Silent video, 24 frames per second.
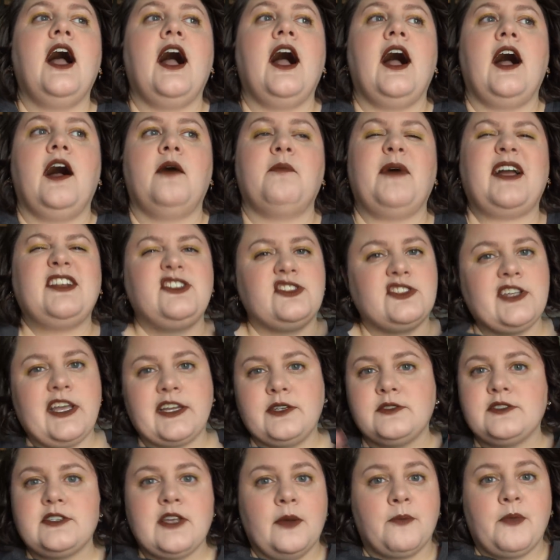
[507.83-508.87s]
I just
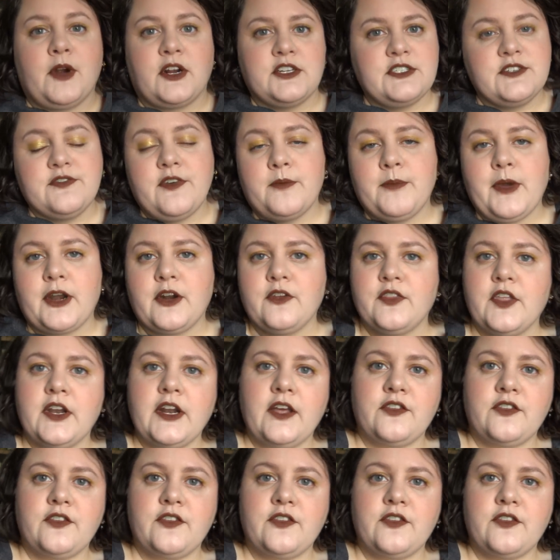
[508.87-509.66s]
liked some parts of it better than